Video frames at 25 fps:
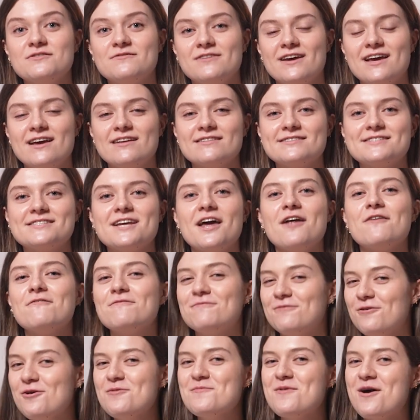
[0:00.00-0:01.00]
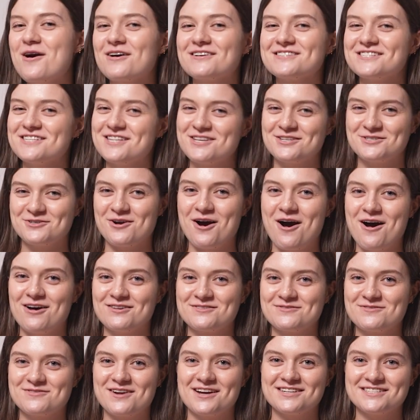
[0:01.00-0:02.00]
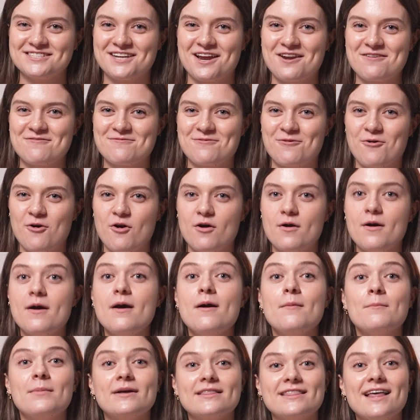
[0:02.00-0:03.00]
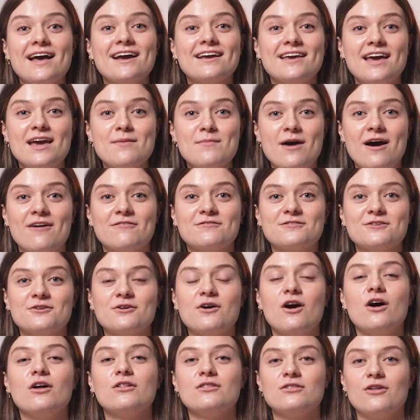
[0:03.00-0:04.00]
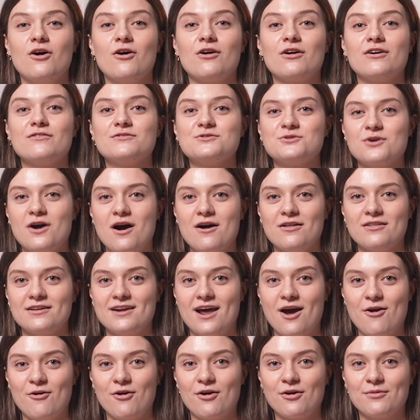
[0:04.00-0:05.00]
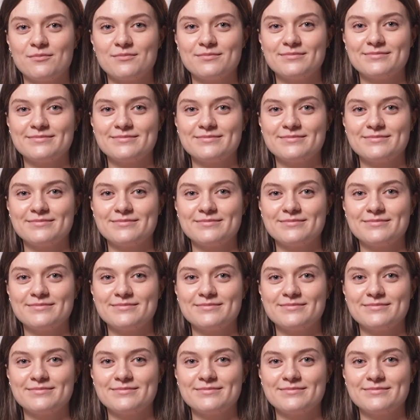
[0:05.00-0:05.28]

Advanced and full marks in the trials for 1984, but that came after a lot of trial and error.